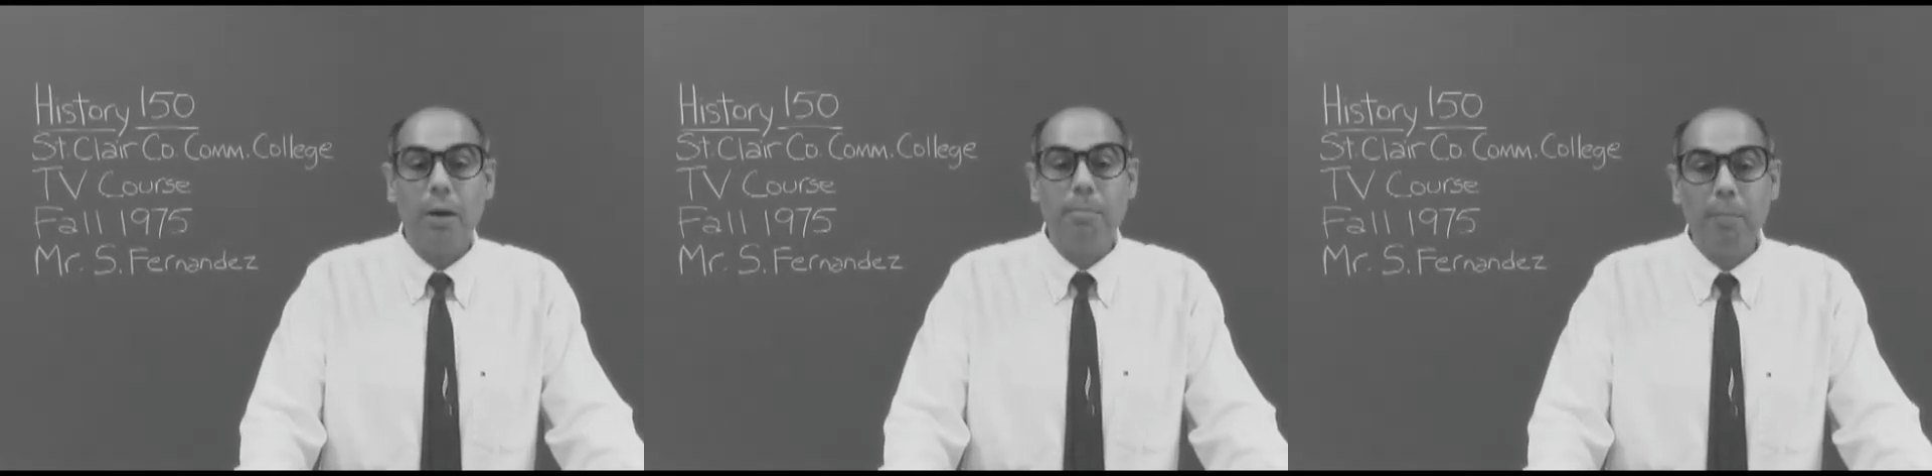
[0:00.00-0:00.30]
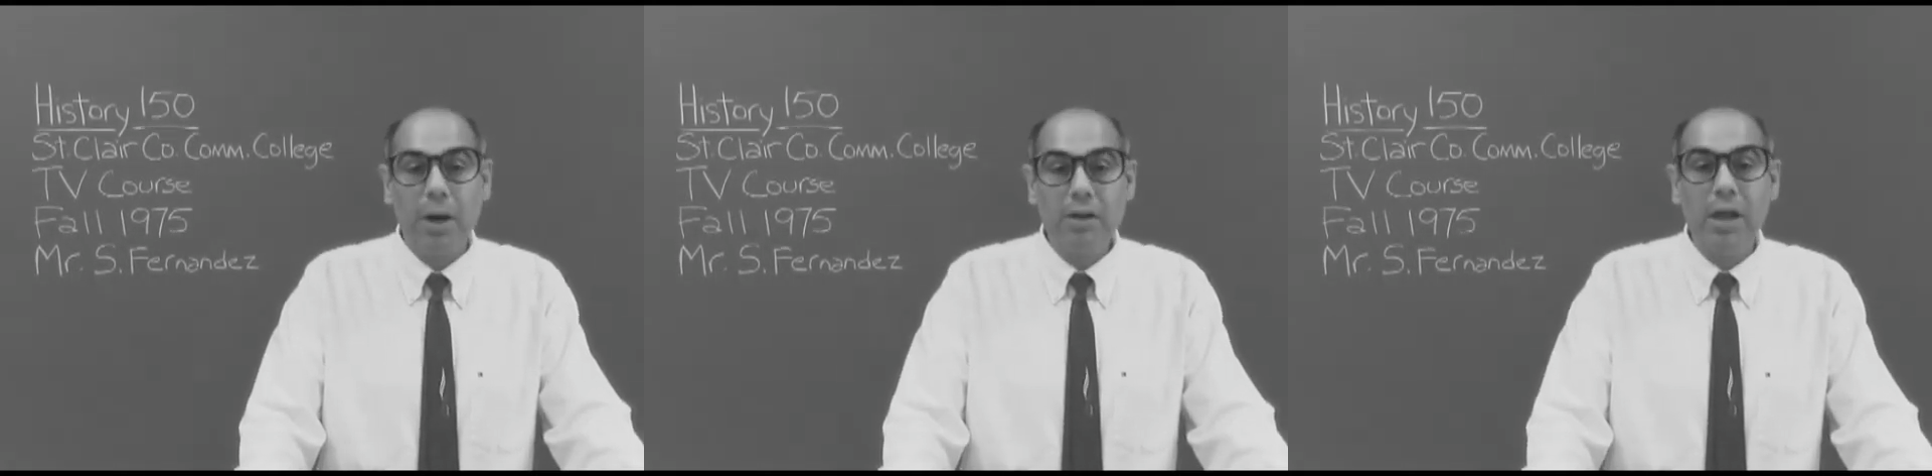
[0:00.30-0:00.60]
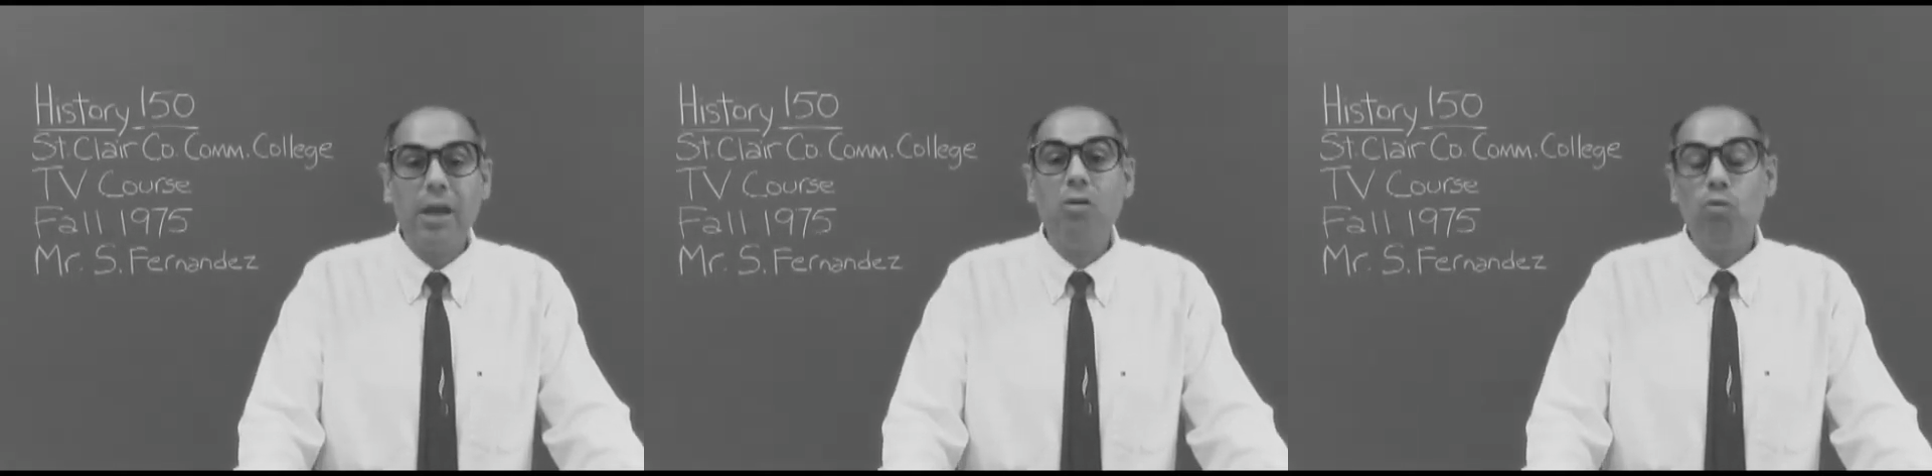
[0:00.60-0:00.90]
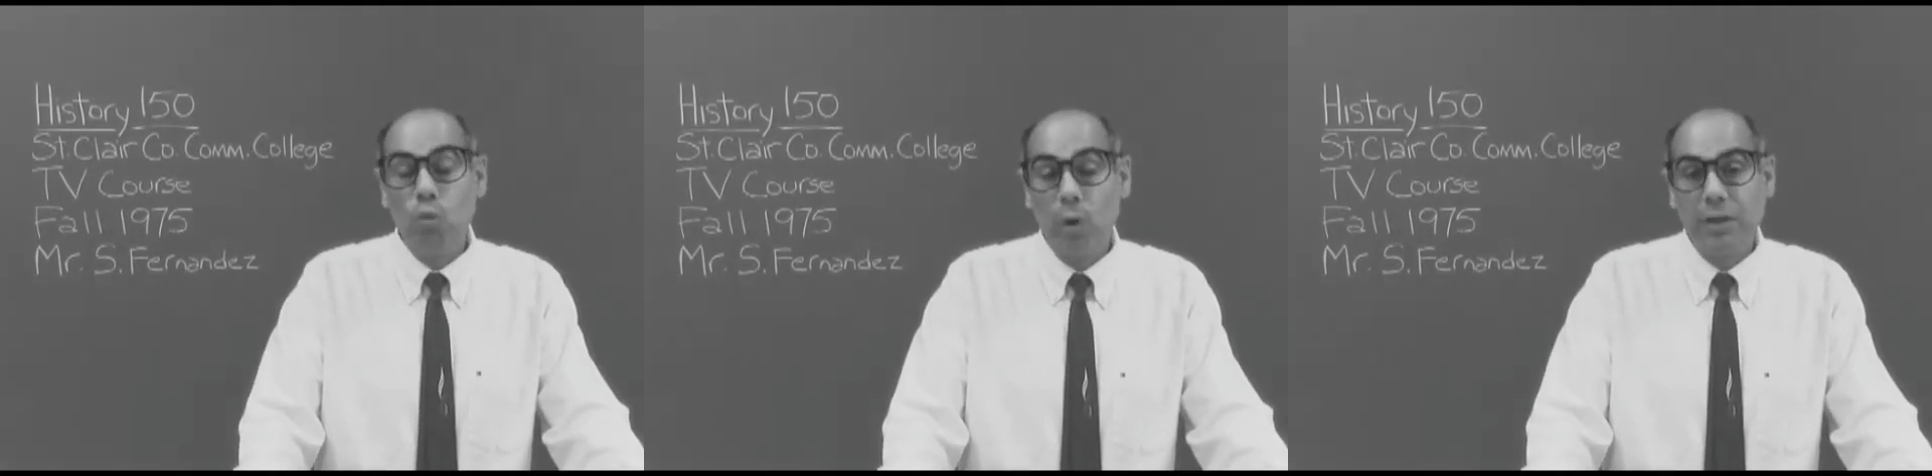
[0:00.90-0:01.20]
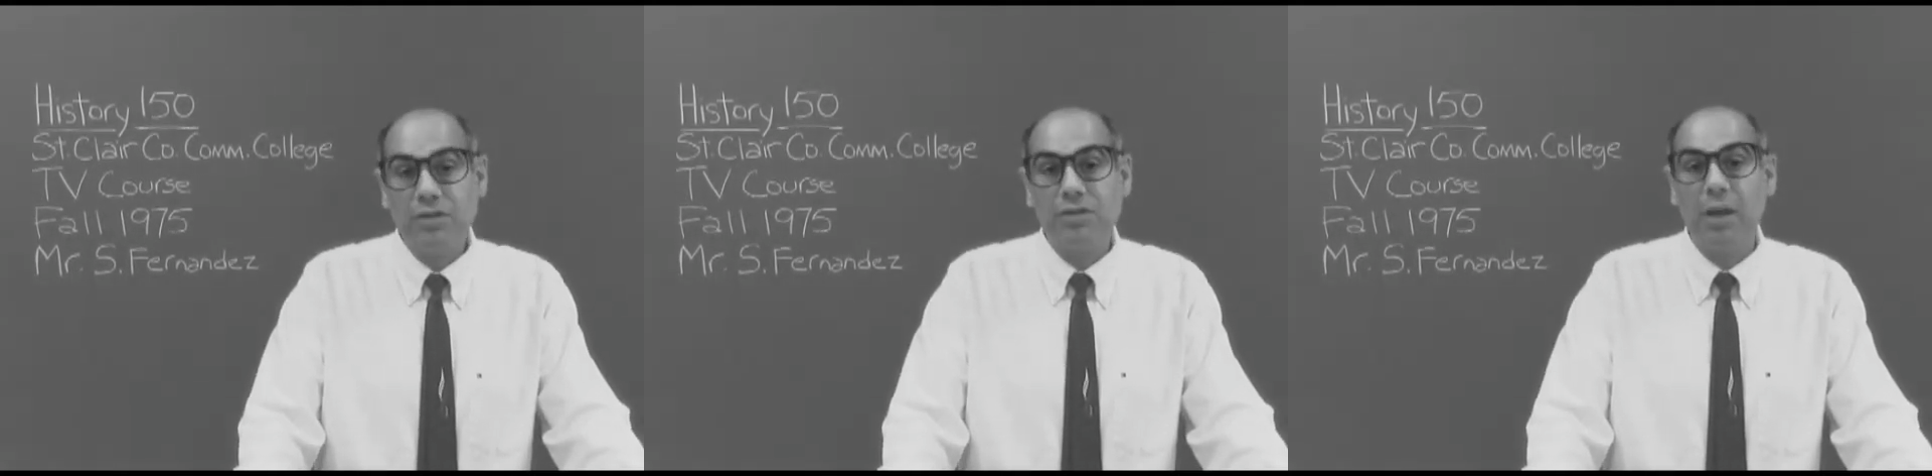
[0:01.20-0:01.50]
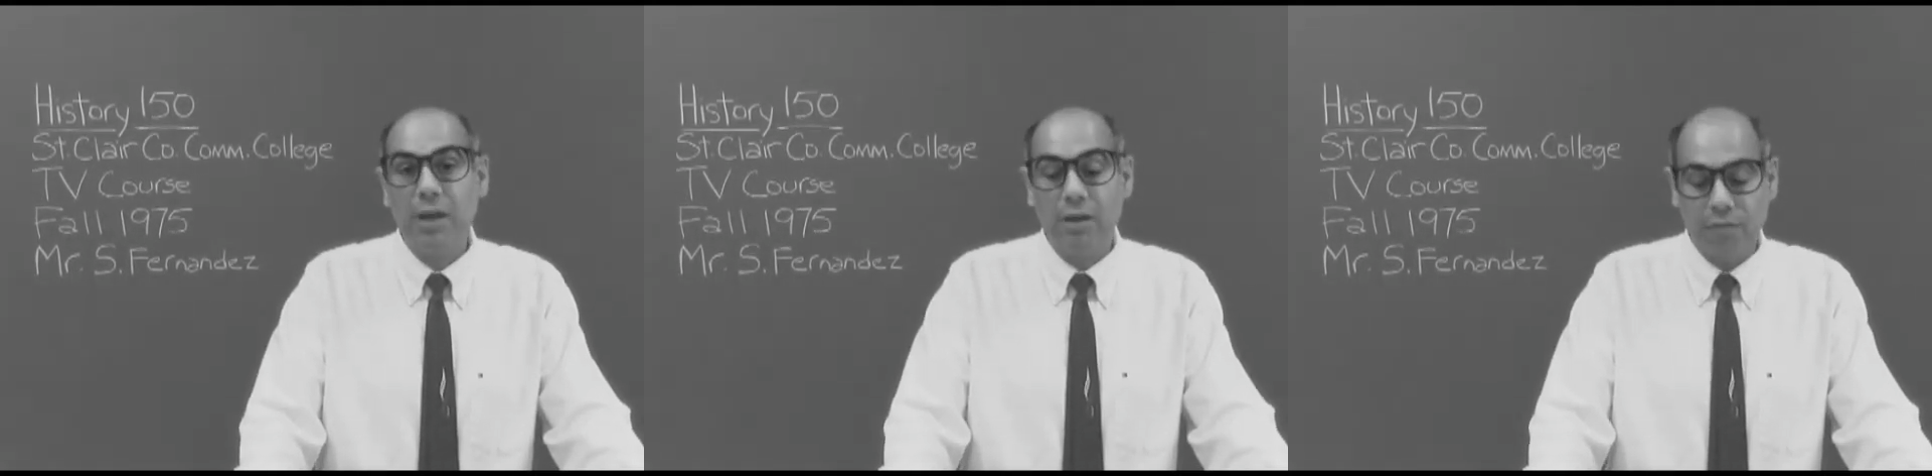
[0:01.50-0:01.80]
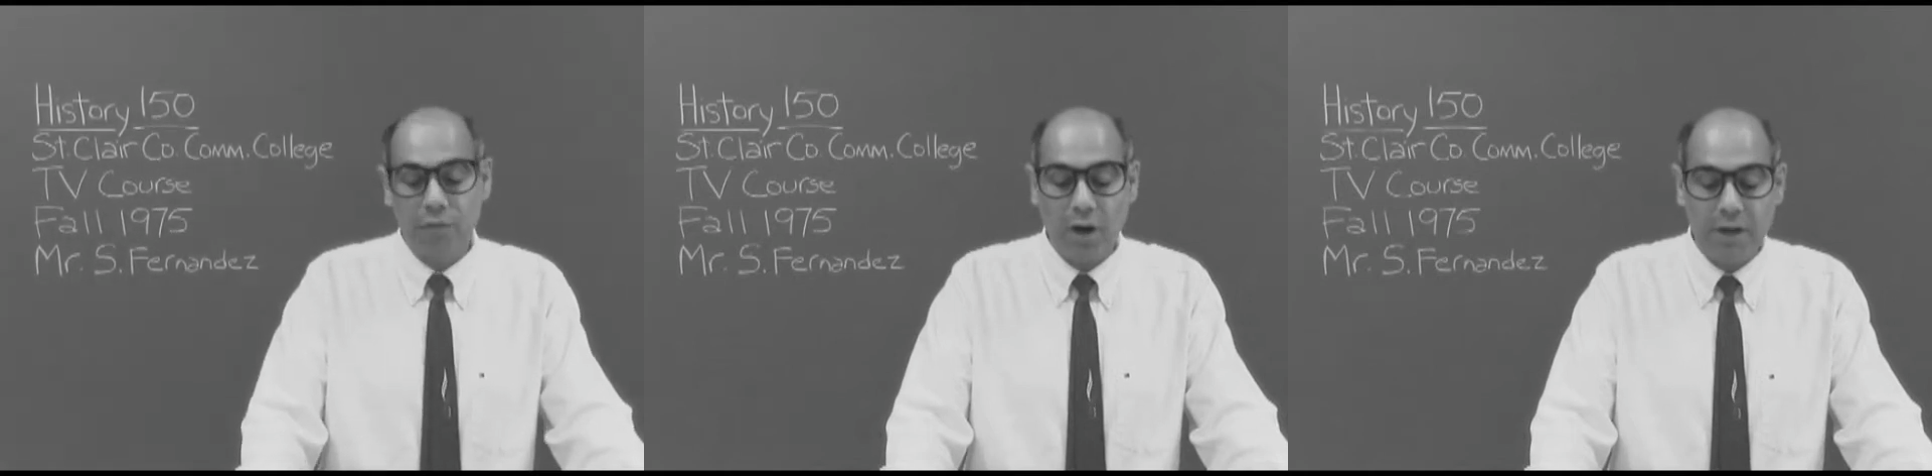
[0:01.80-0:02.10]
on Monday, Wednesday, and
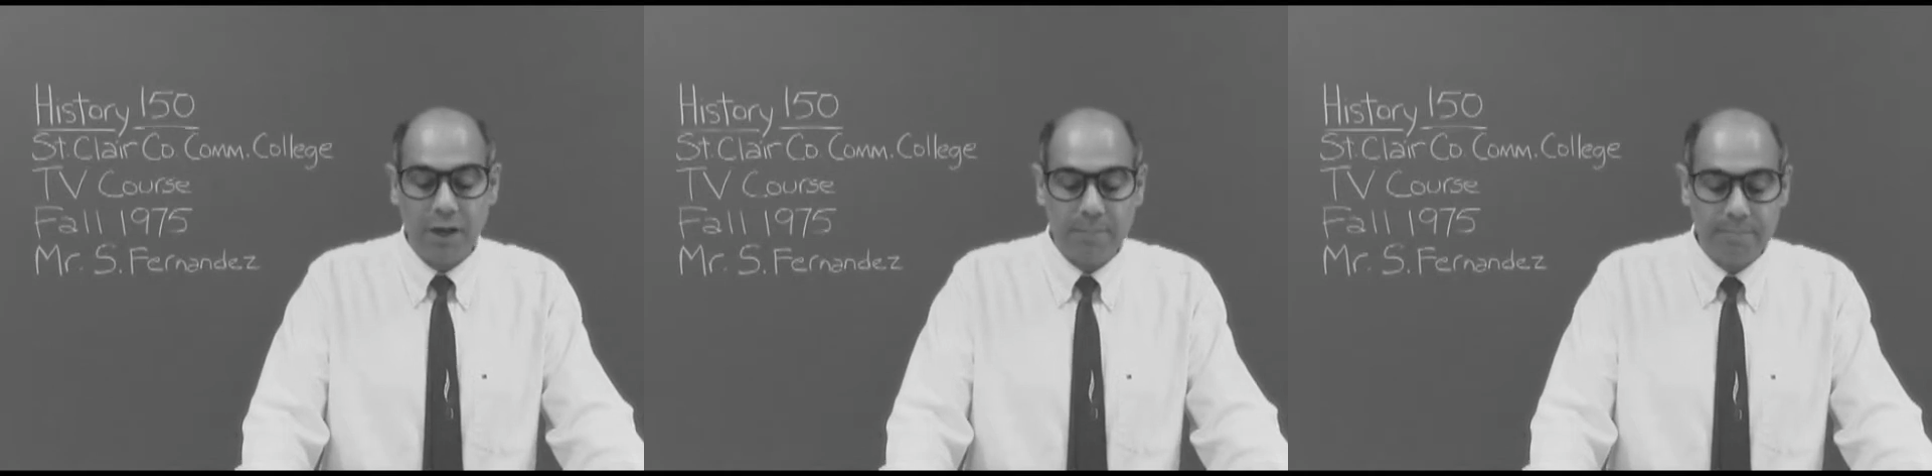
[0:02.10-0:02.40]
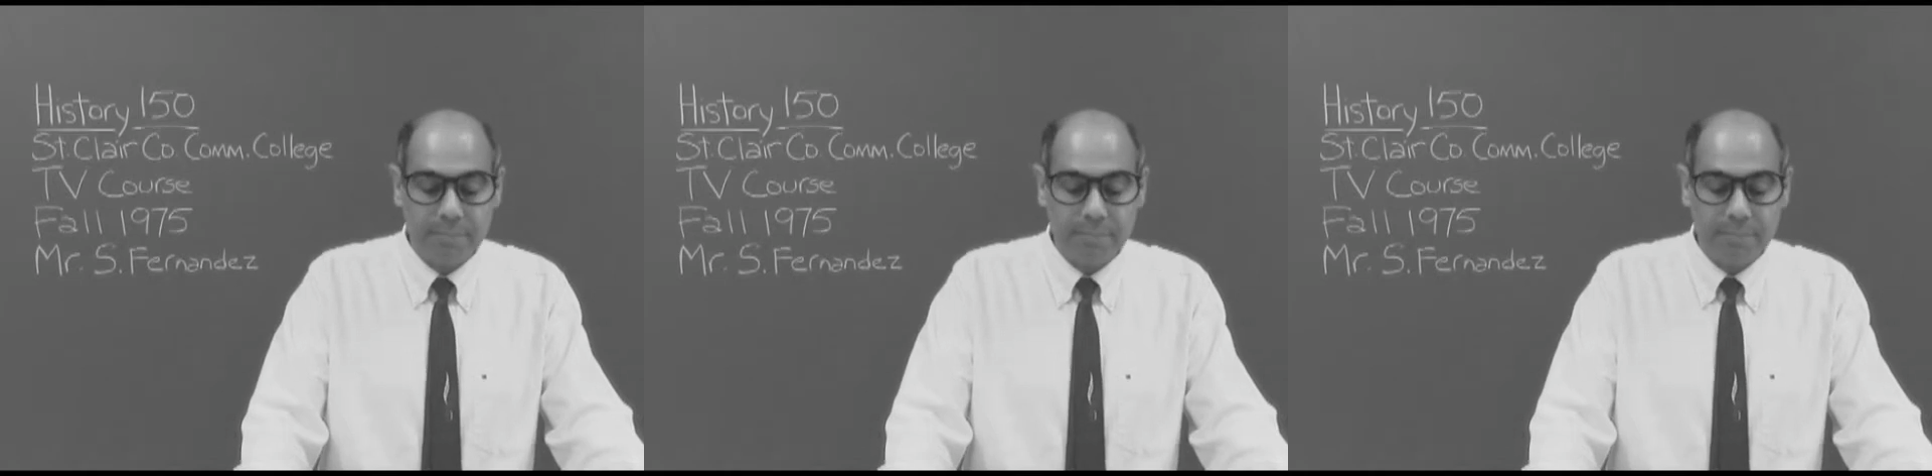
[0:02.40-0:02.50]
Friday.